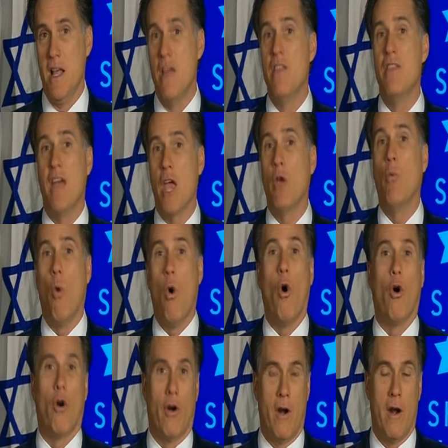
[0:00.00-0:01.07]
They
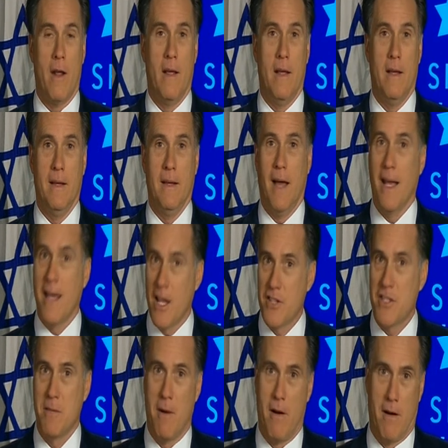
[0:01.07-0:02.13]
war
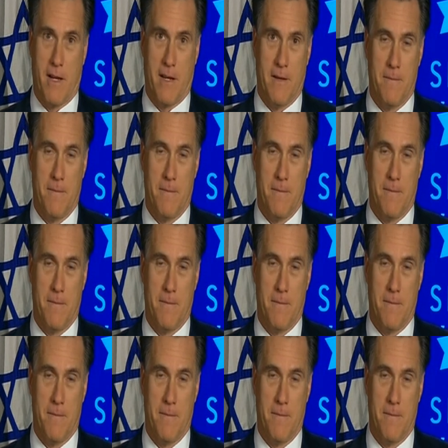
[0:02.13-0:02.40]
against America.